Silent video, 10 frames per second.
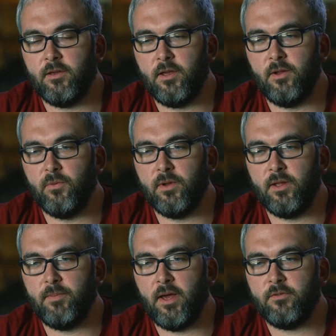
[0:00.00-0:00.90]
And when
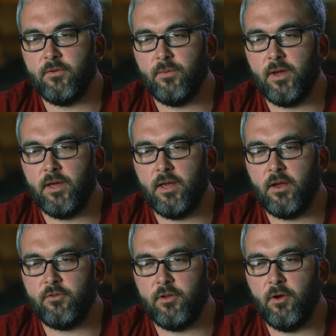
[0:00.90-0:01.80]
he passed away, he
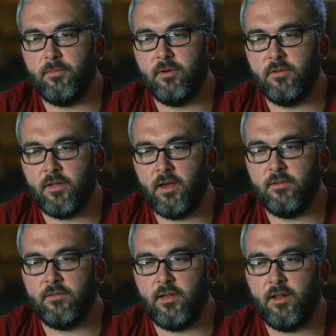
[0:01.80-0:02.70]
actually opened his
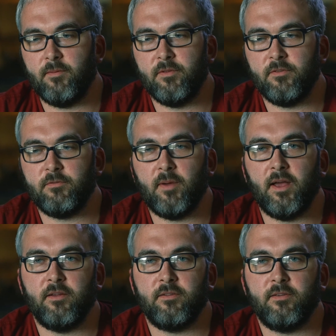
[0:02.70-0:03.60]
eyes, sat up, and
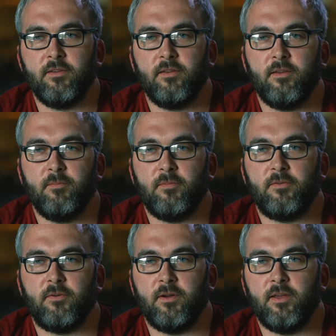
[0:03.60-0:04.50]
smiled
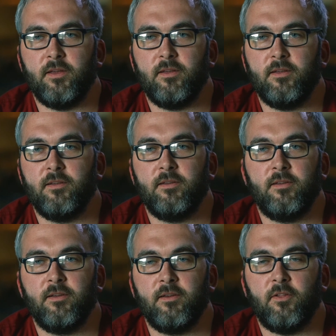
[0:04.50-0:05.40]
before he
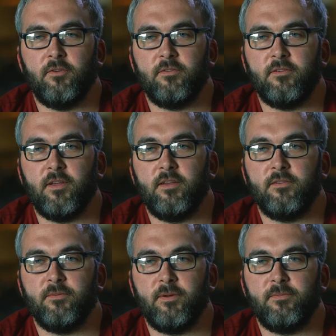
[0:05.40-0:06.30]
closed his eyes
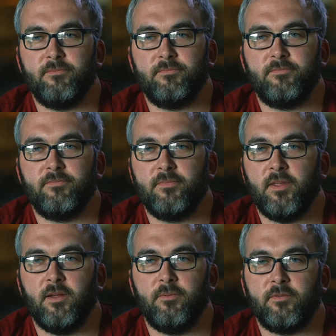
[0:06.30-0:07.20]
and went
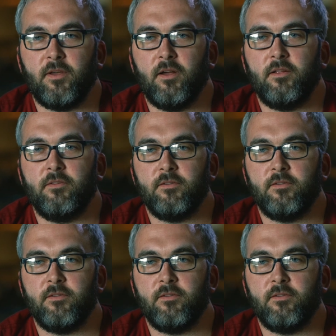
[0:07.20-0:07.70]
and was gone.